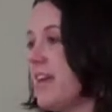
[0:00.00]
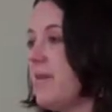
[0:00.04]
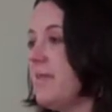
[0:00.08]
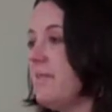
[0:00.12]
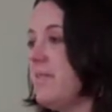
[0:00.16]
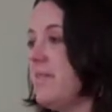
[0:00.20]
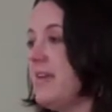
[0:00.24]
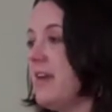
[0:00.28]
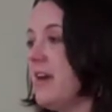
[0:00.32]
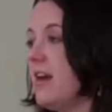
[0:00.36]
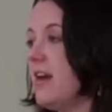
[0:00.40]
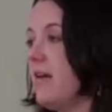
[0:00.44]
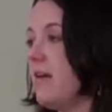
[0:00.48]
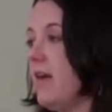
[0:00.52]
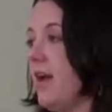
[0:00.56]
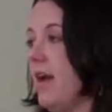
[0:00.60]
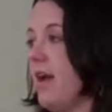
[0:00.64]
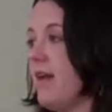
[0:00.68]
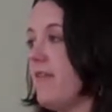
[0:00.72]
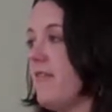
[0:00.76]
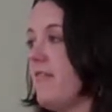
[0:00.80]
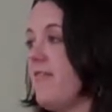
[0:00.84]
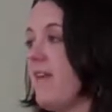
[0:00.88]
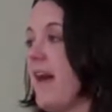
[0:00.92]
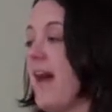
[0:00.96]
can be a
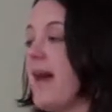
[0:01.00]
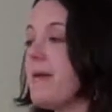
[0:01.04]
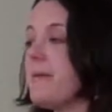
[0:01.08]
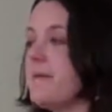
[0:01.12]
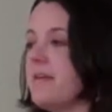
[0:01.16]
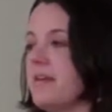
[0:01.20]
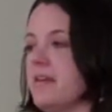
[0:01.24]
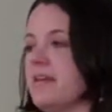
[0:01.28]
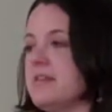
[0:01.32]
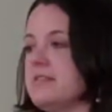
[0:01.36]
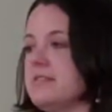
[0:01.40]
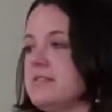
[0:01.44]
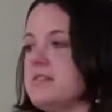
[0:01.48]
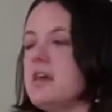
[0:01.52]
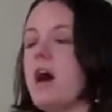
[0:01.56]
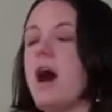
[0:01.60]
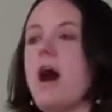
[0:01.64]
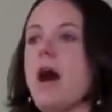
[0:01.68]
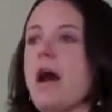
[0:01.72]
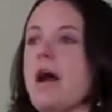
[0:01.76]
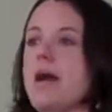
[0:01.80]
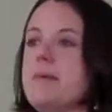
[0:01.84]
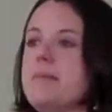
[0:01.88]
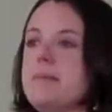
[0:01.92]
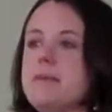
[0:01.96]
fabulous
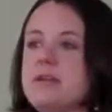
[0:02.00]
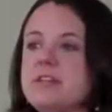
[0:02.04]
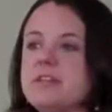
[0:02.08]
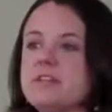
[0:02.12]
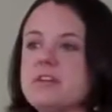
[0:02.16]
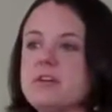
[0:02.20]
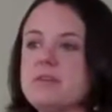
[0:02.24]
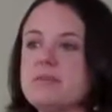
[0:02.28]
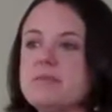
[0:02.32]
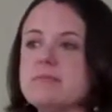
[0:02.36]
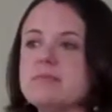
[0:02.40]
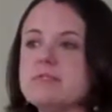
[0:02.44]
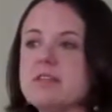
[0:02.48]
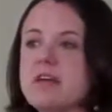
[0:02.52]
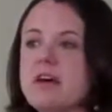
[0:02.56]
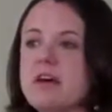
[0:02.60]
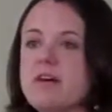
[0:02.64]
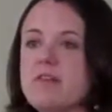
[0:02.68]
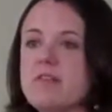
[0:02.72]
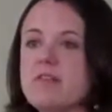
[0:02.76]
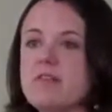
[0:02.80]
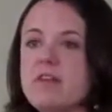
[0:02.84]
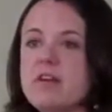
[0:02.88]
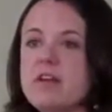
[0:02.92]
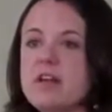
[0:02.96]
time in terms
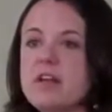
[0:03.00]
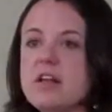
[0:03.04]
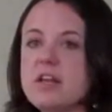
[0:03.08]
of,